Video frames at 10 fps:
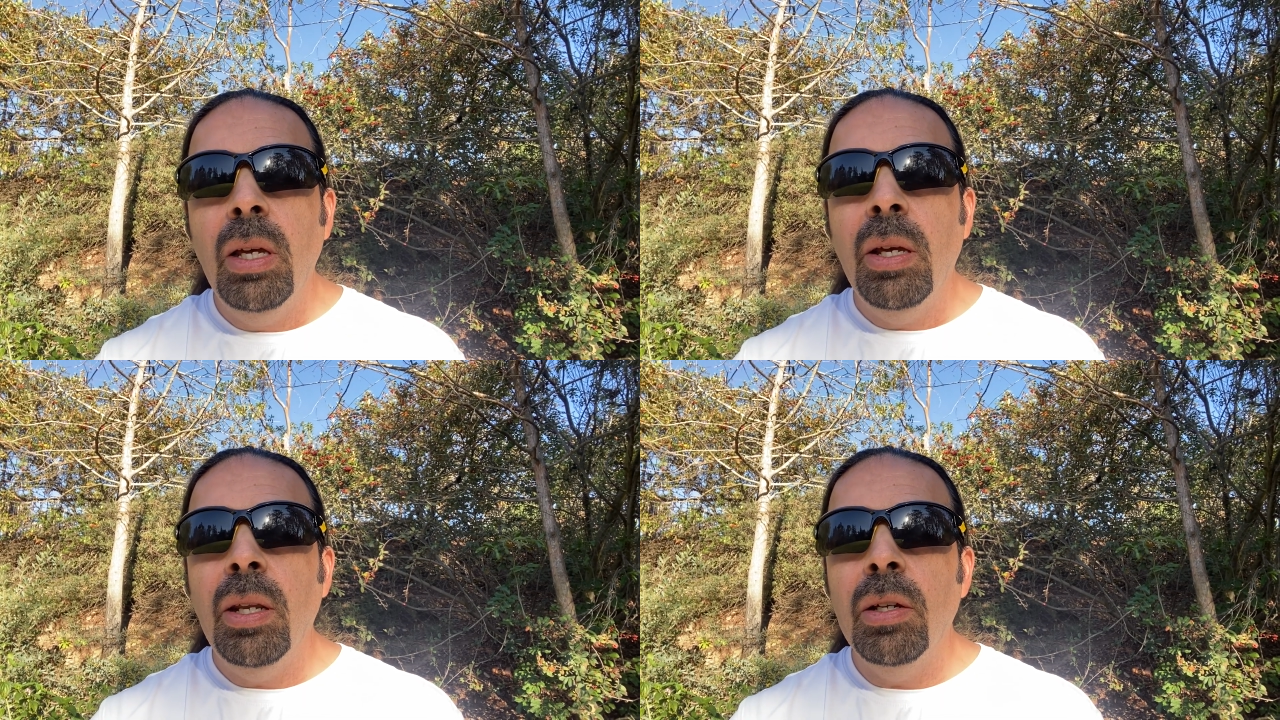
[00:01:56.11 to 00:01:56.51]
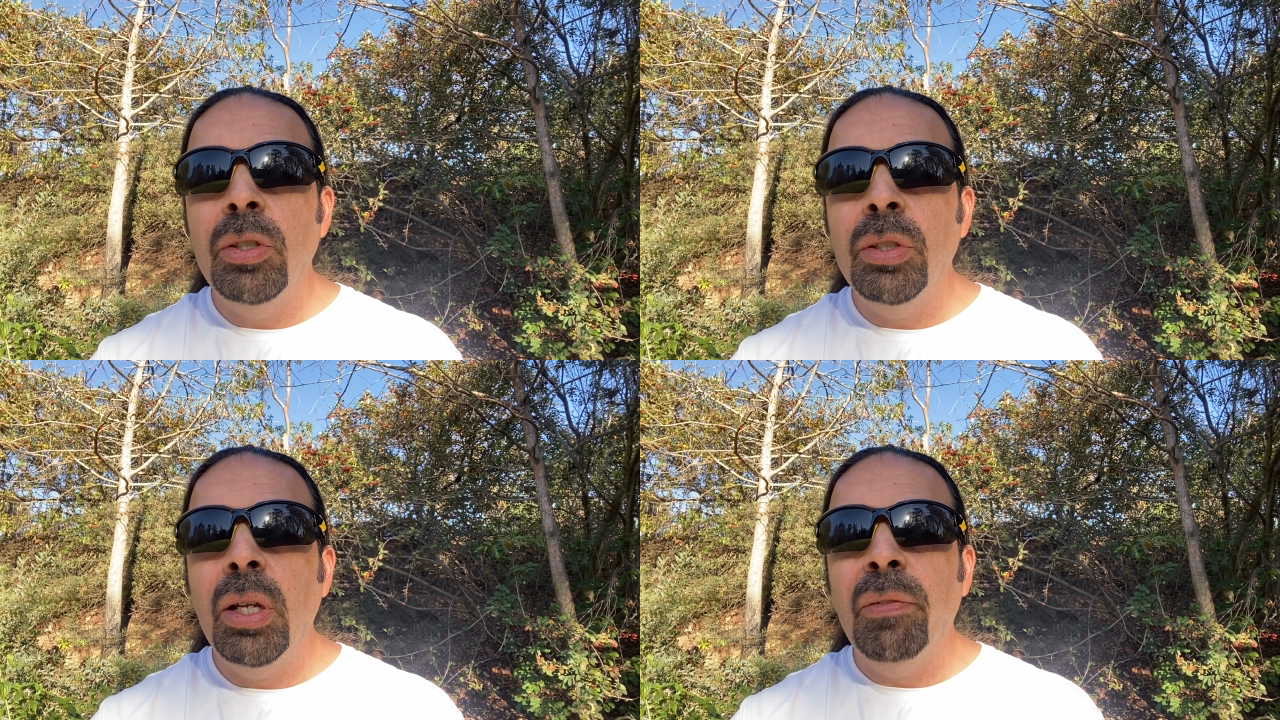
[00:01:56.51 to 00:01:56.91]
you know, it's
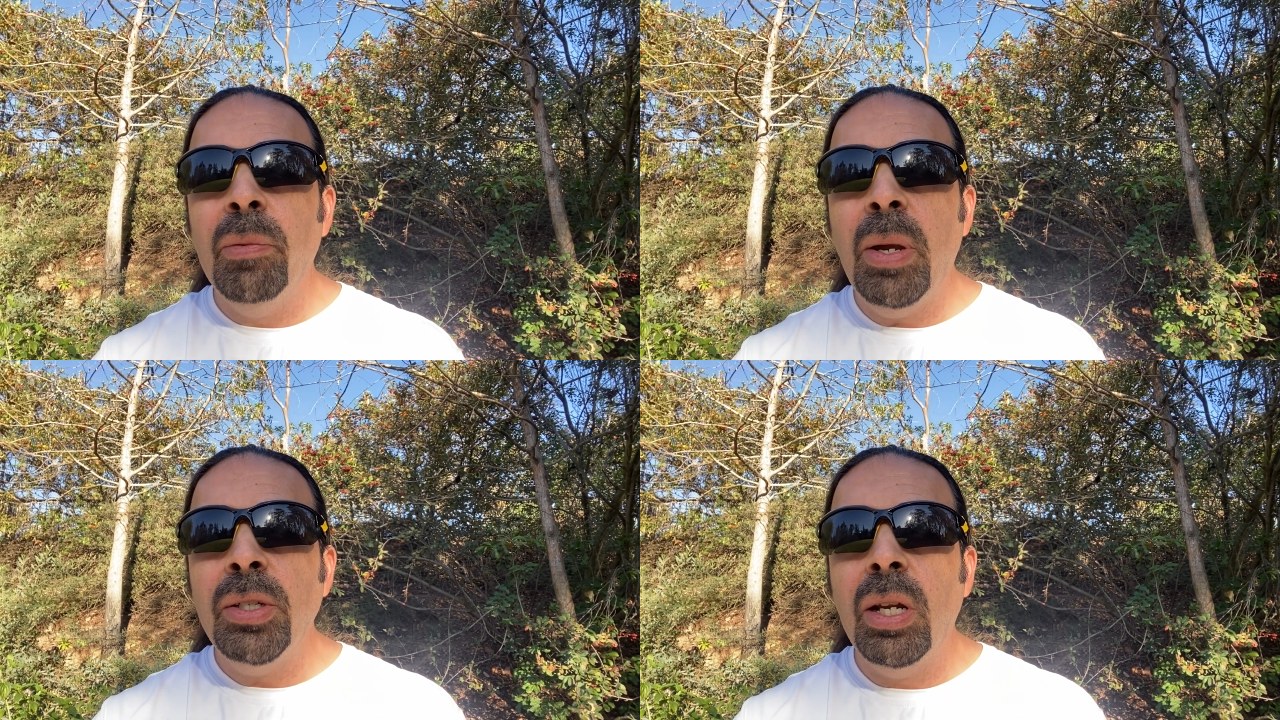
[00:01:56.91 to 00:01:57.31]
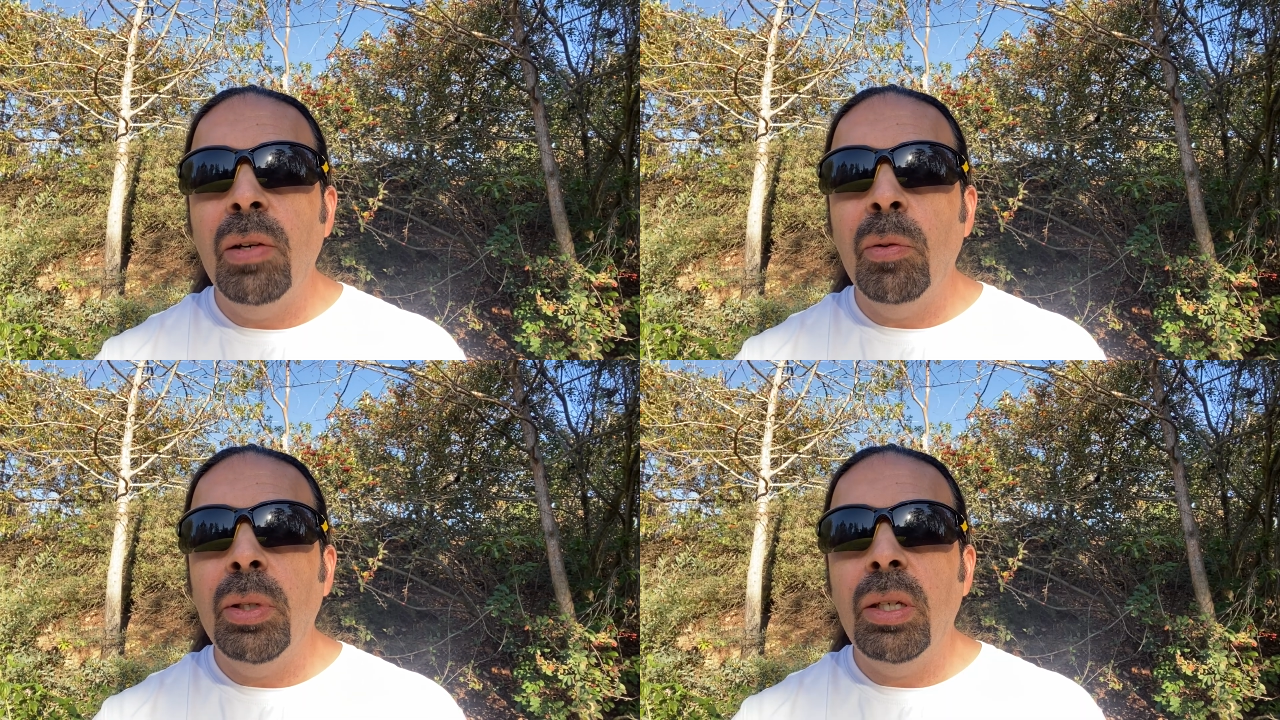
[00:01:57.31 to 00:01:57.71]
just good information I
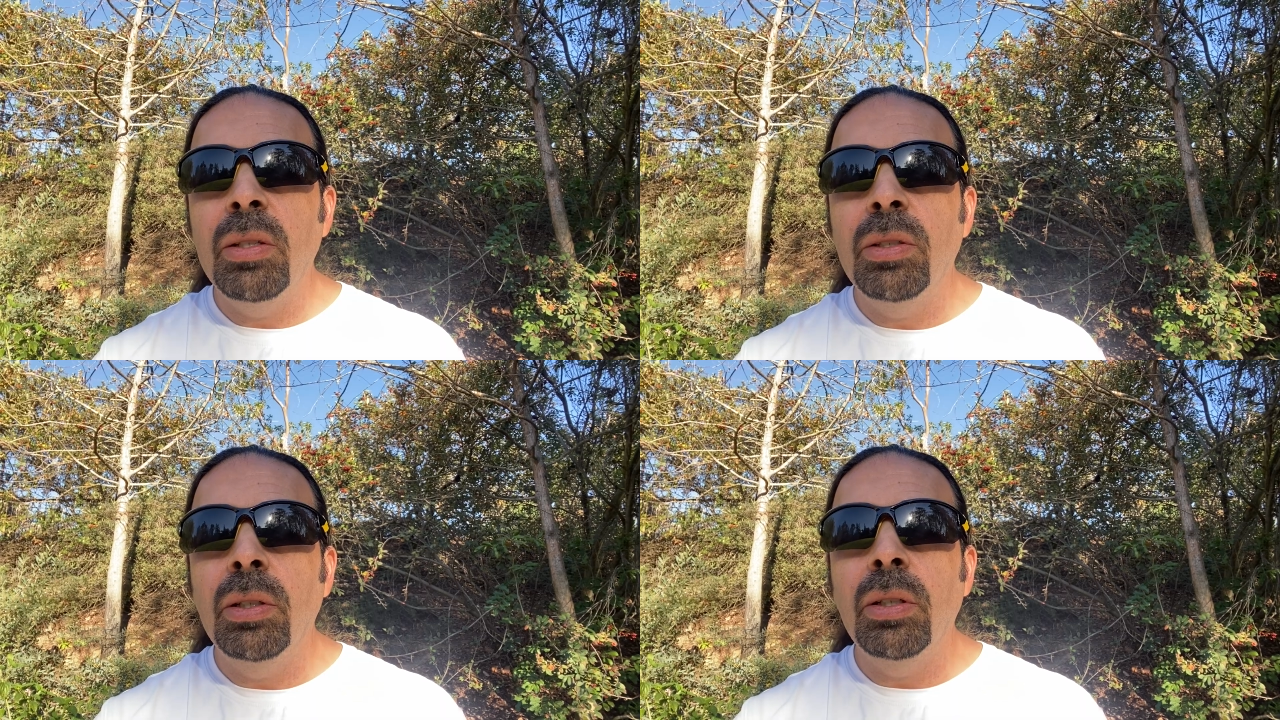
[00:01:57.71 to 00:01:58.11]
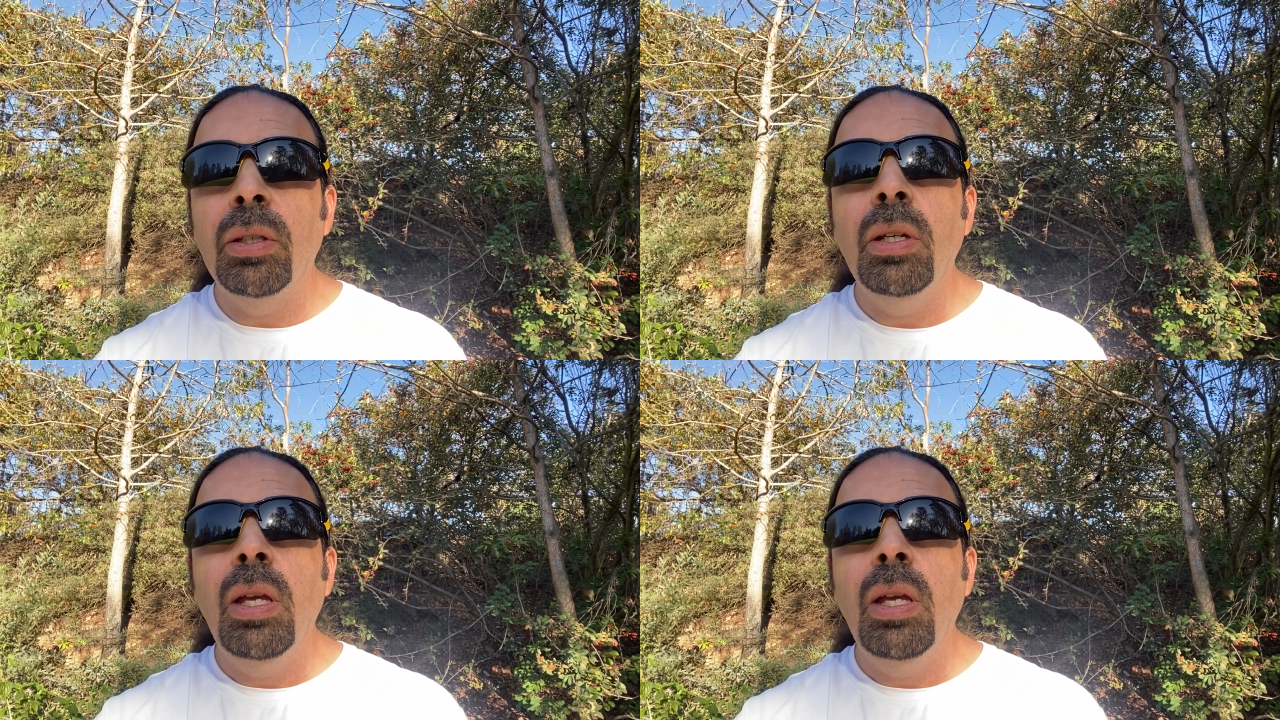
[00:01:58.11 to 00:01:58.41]
never really considered.